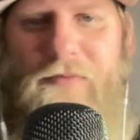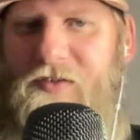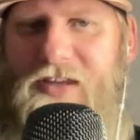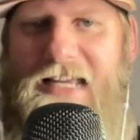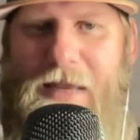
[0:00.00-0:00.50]
we've
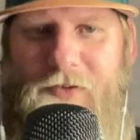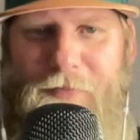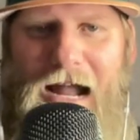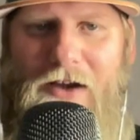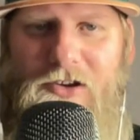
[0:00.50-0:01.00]
seen Gabe
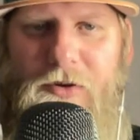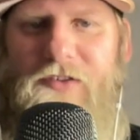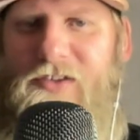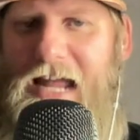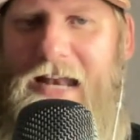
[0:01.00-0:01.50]
Spire do it.
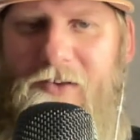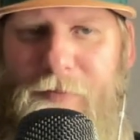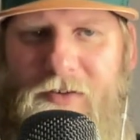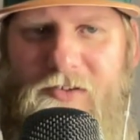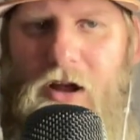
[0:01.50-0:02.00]
Stanek's
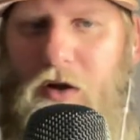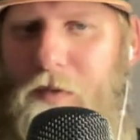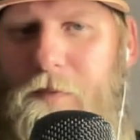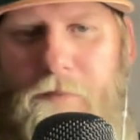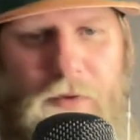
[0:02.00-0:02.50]
been
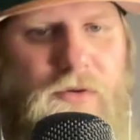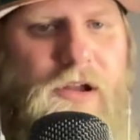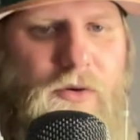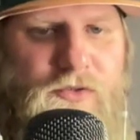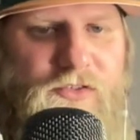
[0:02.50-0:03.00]
solid.
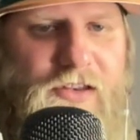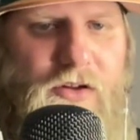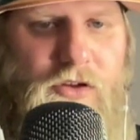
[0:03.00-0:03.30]
Munoz still